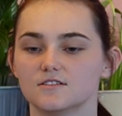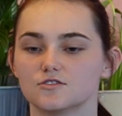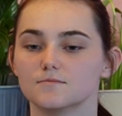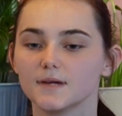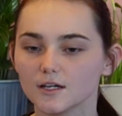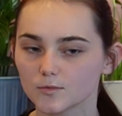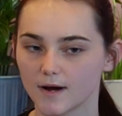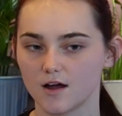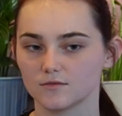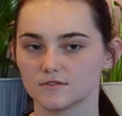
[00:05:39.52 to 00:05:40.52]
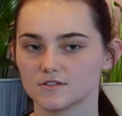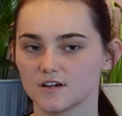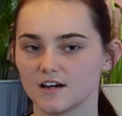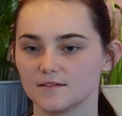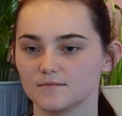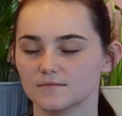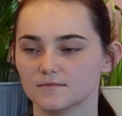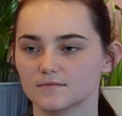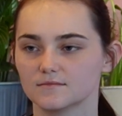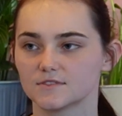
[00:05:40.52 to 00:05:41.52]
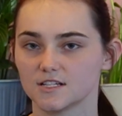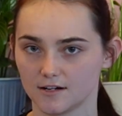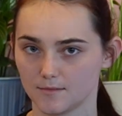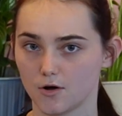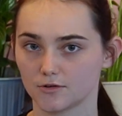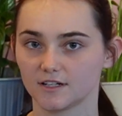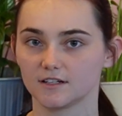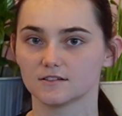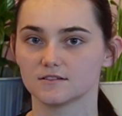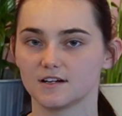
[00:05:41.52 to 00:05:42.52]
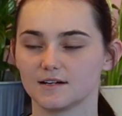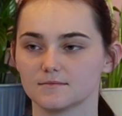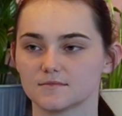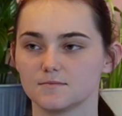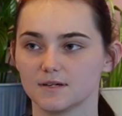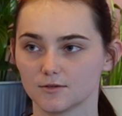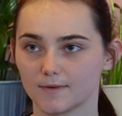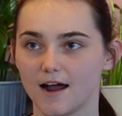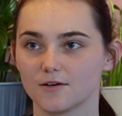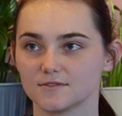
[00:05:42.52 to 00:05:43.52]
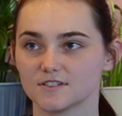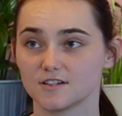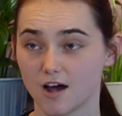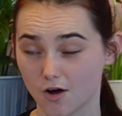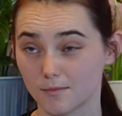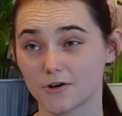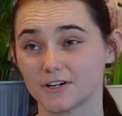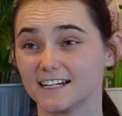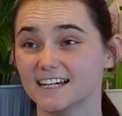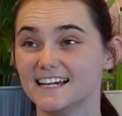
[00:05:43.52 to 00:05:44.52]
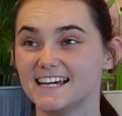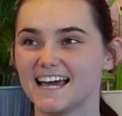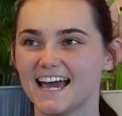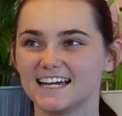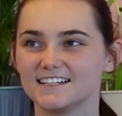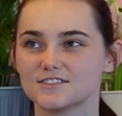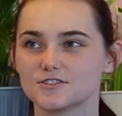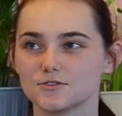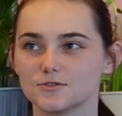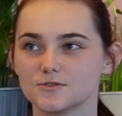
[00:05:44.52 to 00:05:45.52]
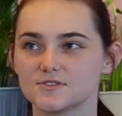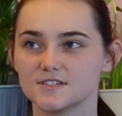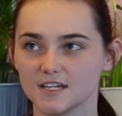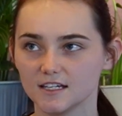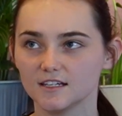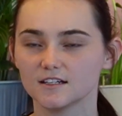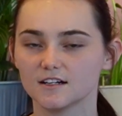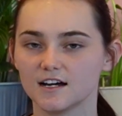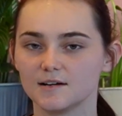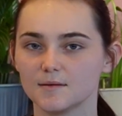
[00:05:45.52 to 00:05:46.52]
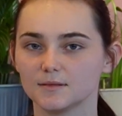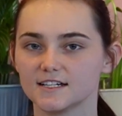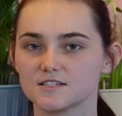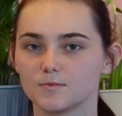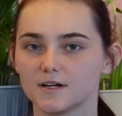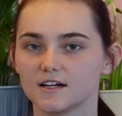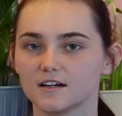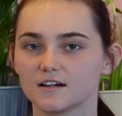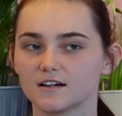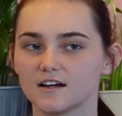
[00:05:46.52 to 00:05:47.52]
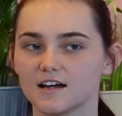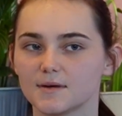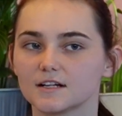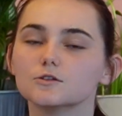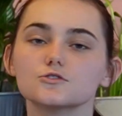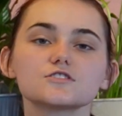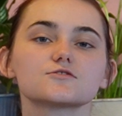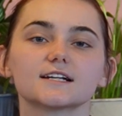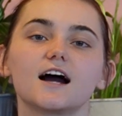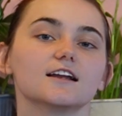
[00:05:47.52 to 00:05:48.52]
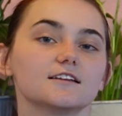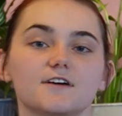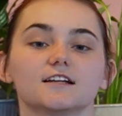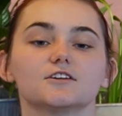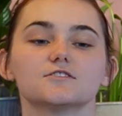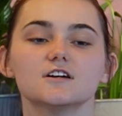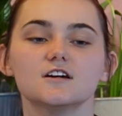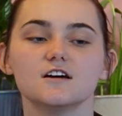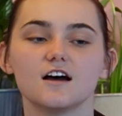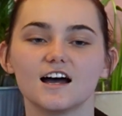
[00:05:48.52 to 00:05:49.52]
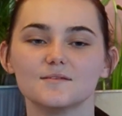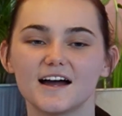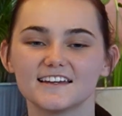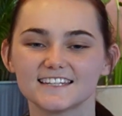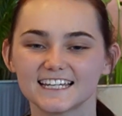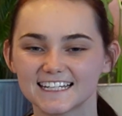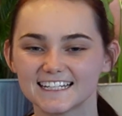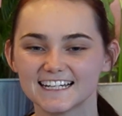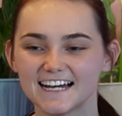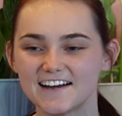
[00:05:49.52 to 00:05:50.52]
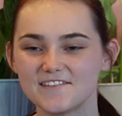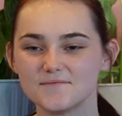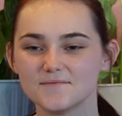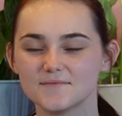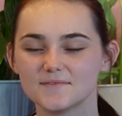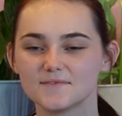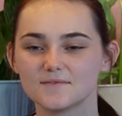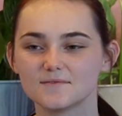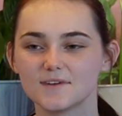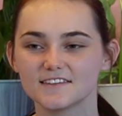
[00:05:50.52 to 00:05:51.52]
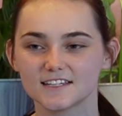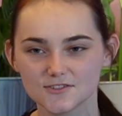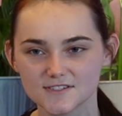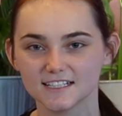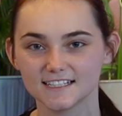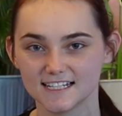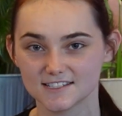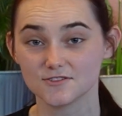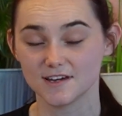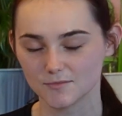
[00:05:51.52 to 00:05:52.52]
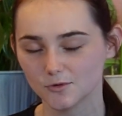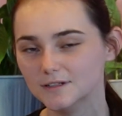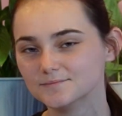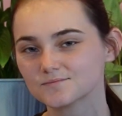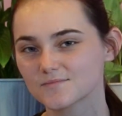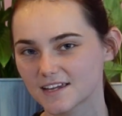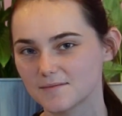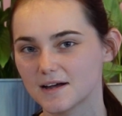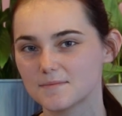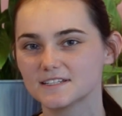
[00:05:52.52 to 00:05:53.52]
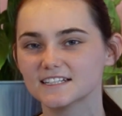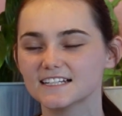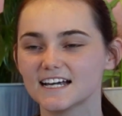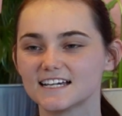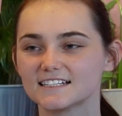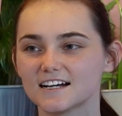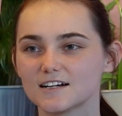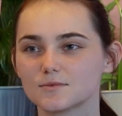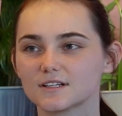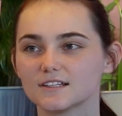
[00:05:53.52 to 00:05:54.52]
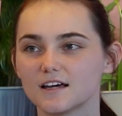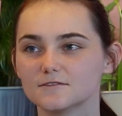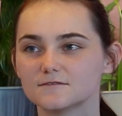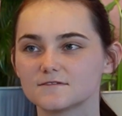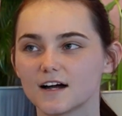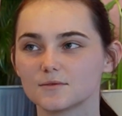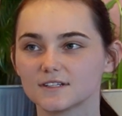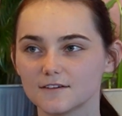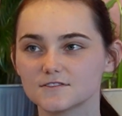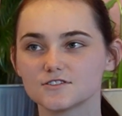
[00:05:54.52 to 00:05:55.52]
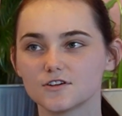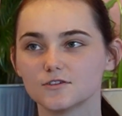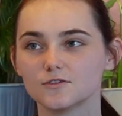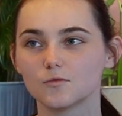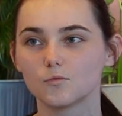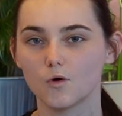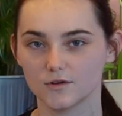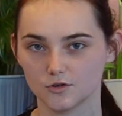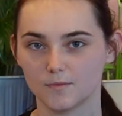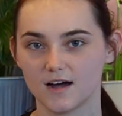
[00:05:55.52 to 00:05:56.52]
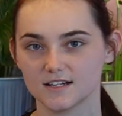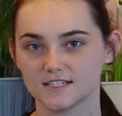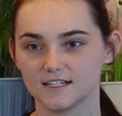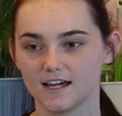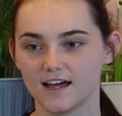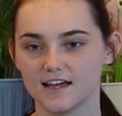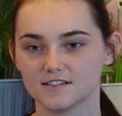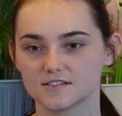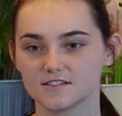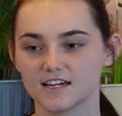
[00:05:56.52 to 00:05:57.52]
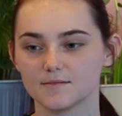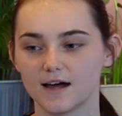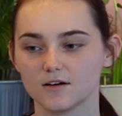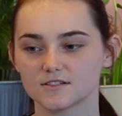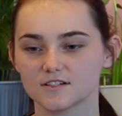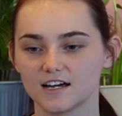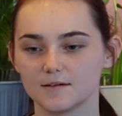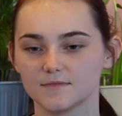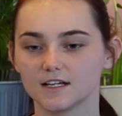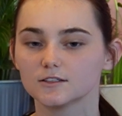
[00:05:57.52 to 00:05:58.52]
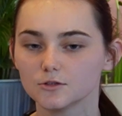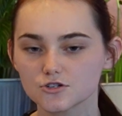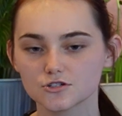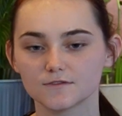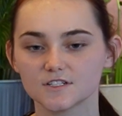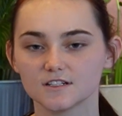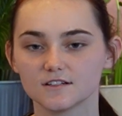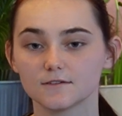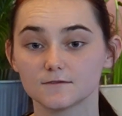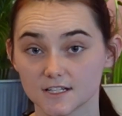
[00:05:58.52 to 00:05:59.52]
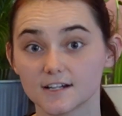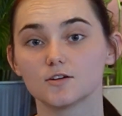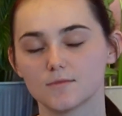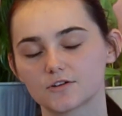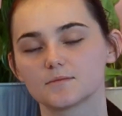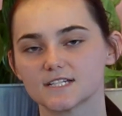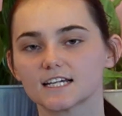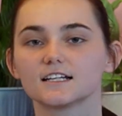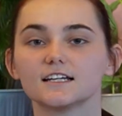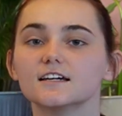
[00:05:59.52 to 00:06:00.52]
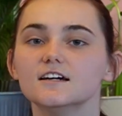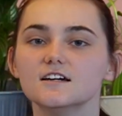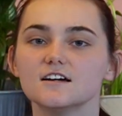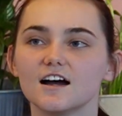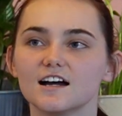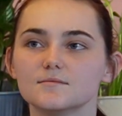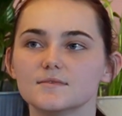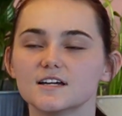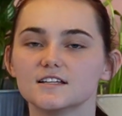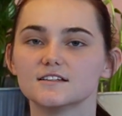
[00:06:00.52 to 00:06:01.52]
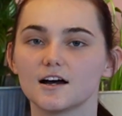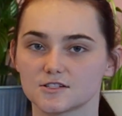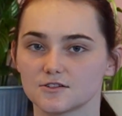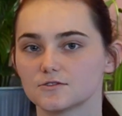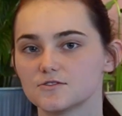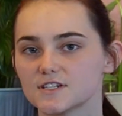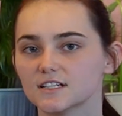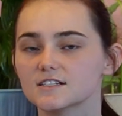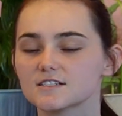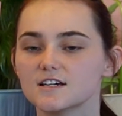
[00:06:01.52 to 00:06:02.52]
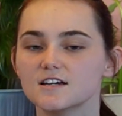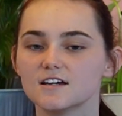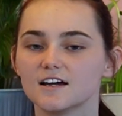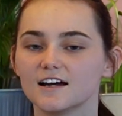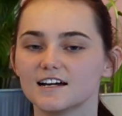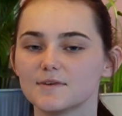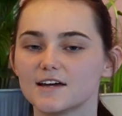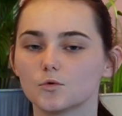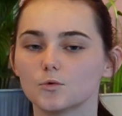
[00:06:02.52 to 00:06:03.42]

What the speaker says: to be around Te Reo Māori, to be around Te Ao Māori, and to see a place where inclusion is really highly valued. I think New Zealand needs to do that more, in my opinion, and I would love to know what your party has to say about the inclusion of Te Reo Māori, particularly in Aotearoa New Zealand. And